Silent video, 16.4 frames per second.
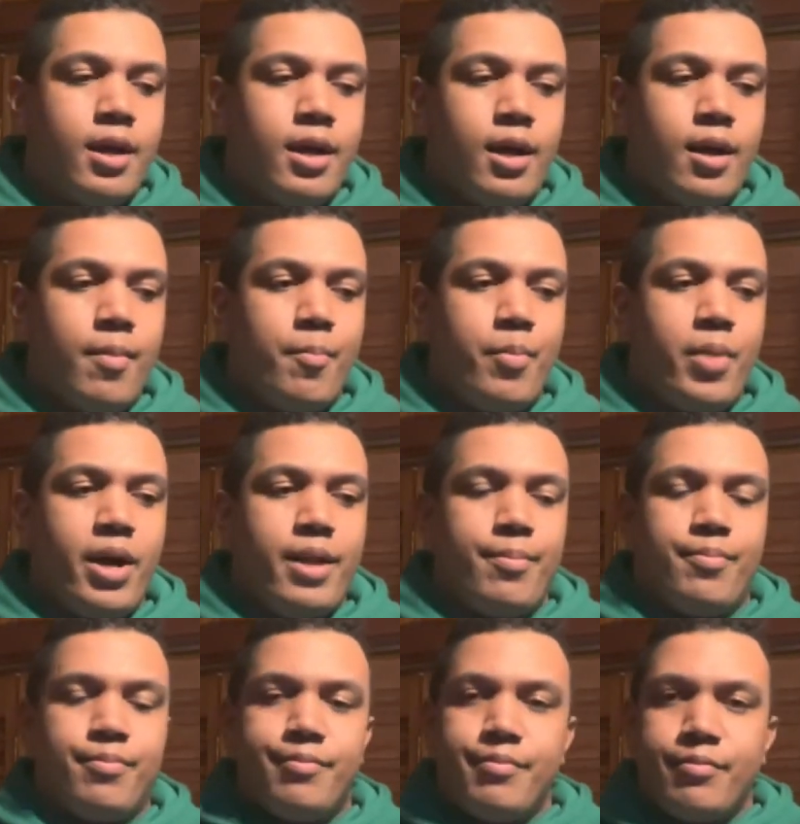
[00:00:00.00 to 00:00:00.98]
Um, but,
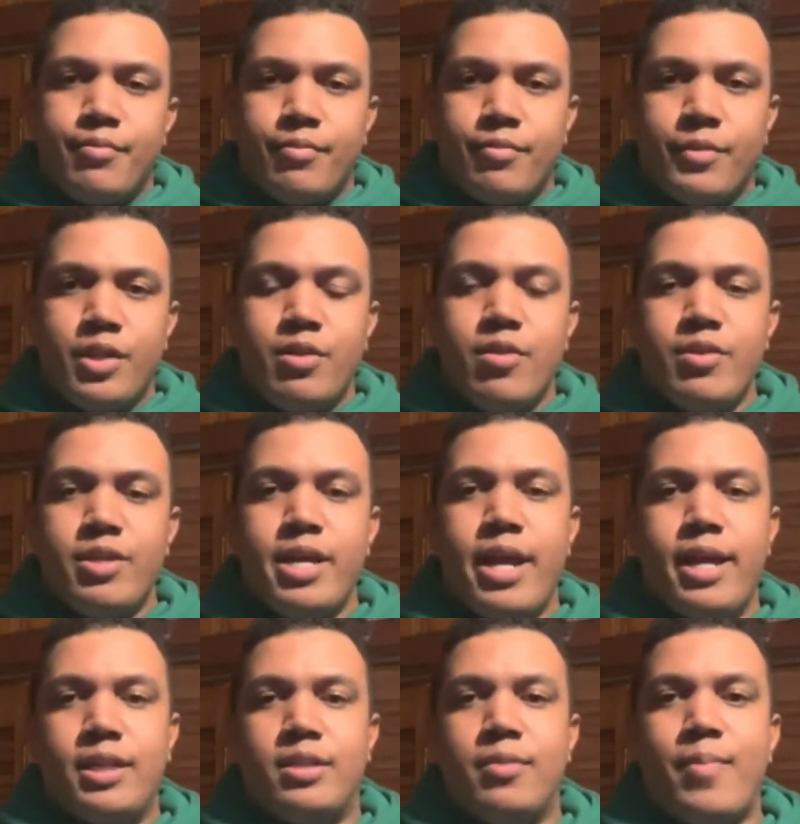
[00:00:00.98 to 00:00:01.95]
you know,
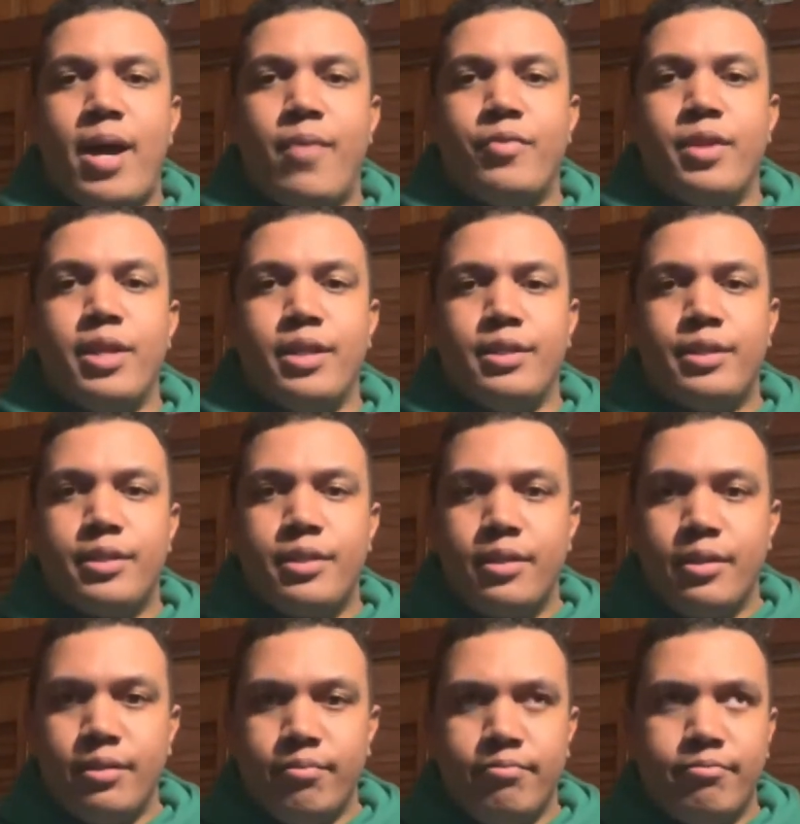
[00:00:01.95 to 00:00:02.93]
yeah, it's about this
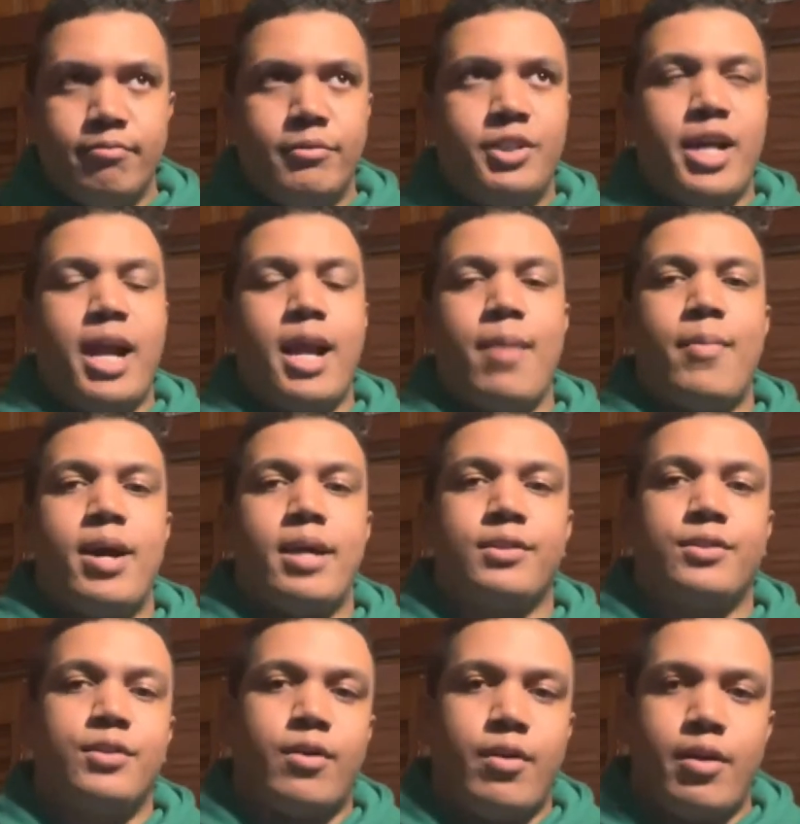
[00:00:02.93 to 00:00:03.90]
giant
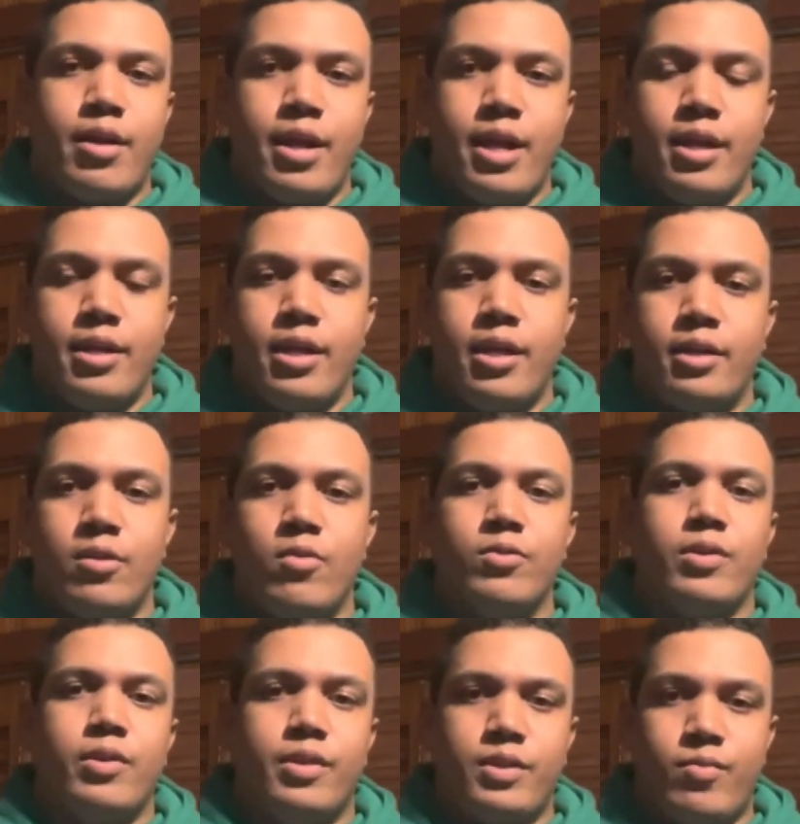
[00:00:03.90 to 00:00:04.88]
monster and, and
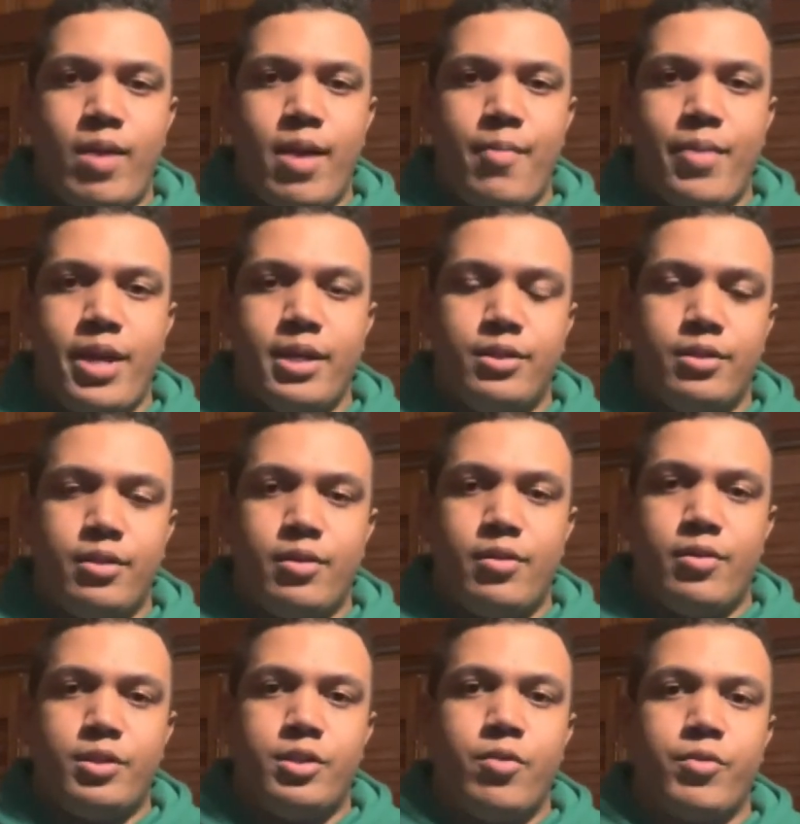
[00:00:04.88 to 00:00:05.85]
goes on this rampage
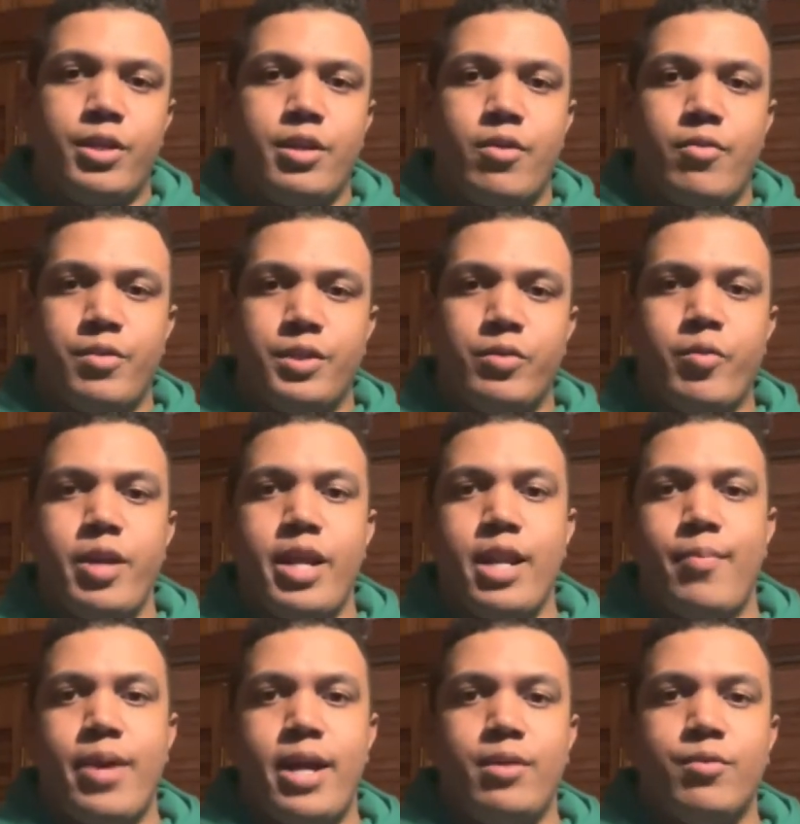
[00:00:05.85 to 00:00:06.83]
on Tokyo. He's
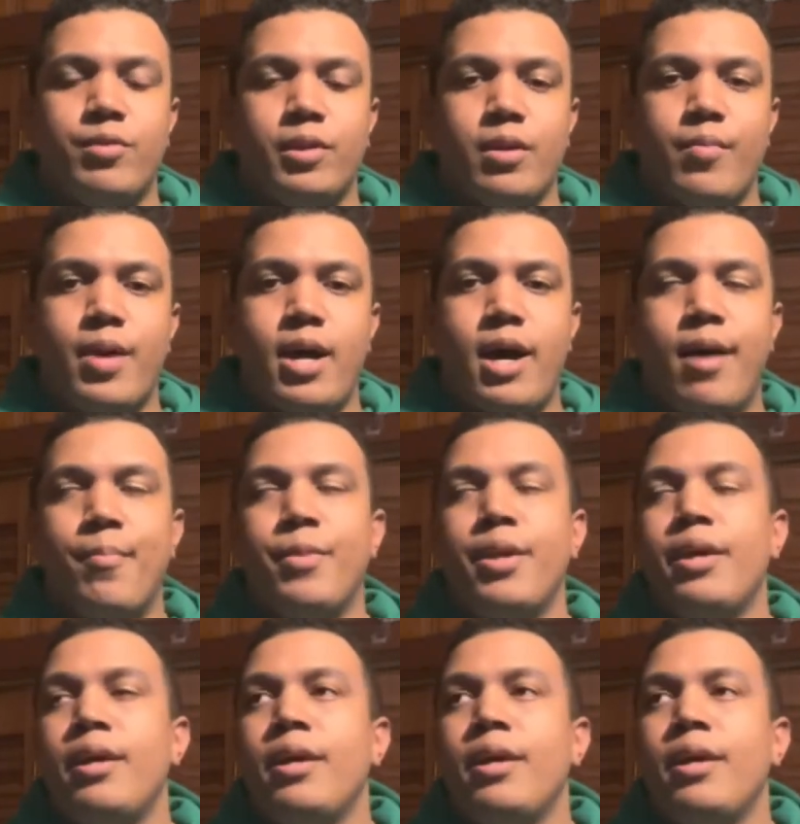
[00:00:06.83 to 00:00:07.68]
created by a nuclear bomb.